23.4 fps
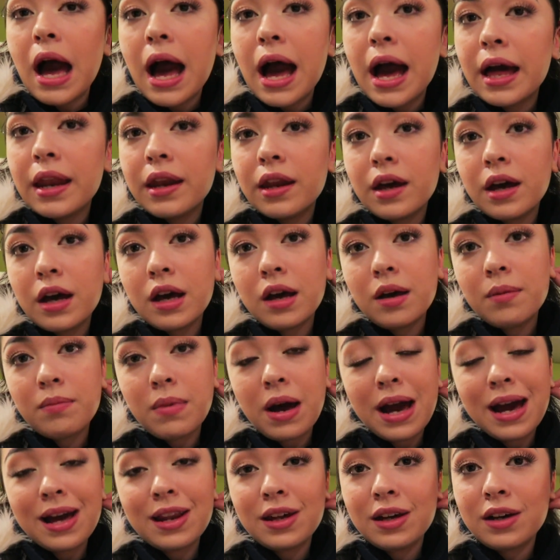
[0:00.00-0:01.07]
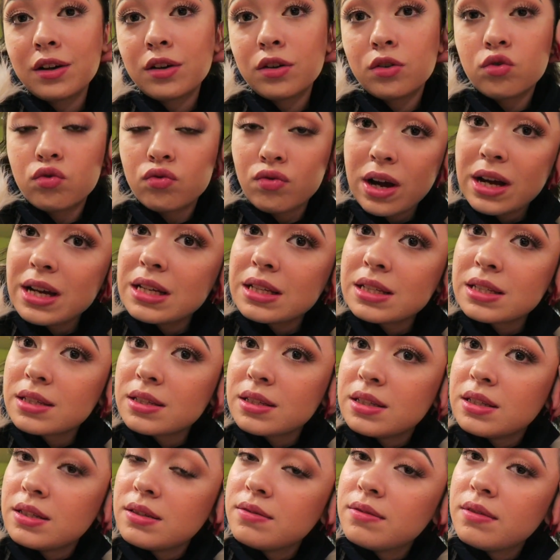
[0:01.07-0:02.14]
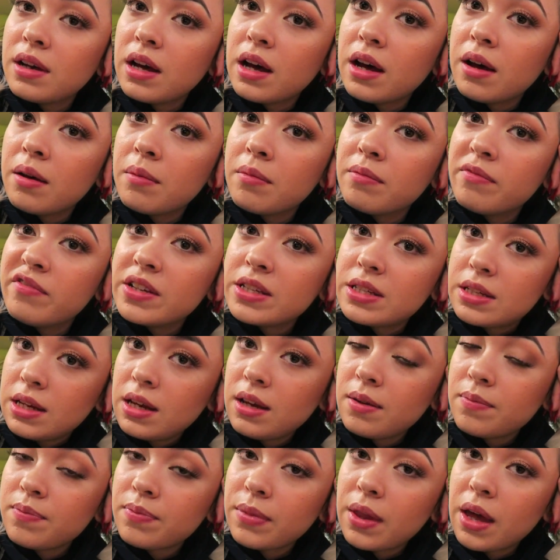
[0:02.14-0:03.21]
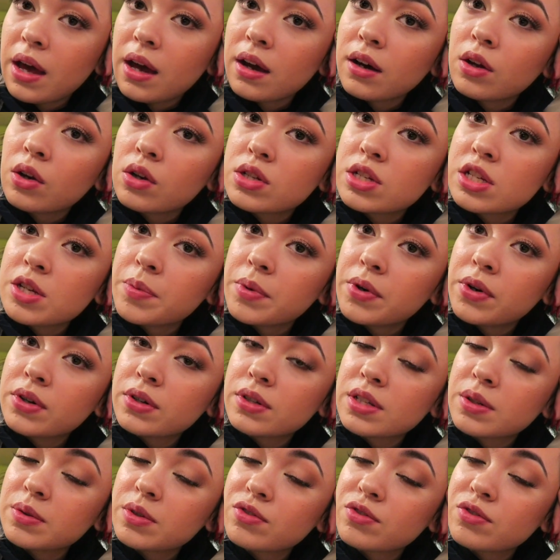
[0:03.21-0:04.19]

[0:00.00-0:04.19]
And I had a great visit at Glossybox.